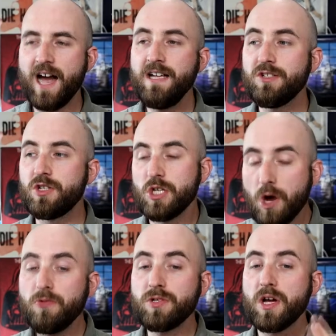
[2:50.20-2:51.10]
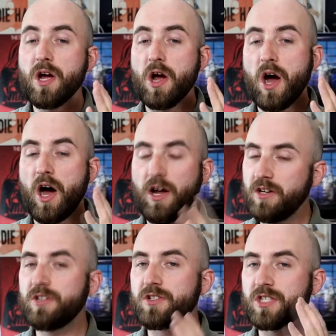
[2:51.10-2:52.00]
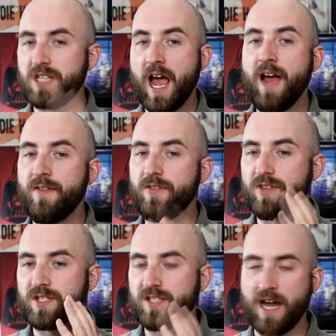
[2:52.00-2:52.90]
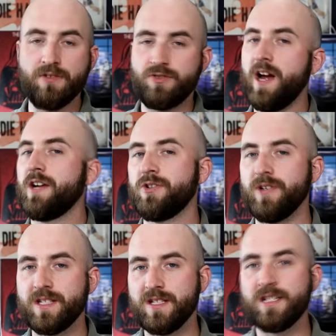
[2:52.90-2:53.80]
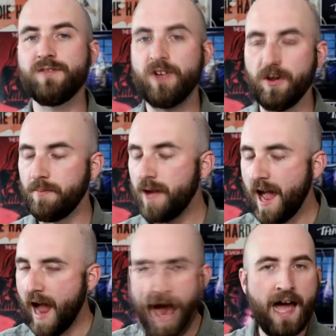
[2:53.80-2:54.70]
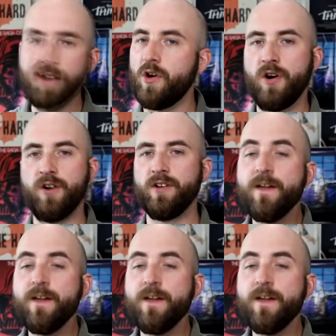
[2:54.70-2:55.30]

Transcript: I don't understand the soundtrack choice in this film at all.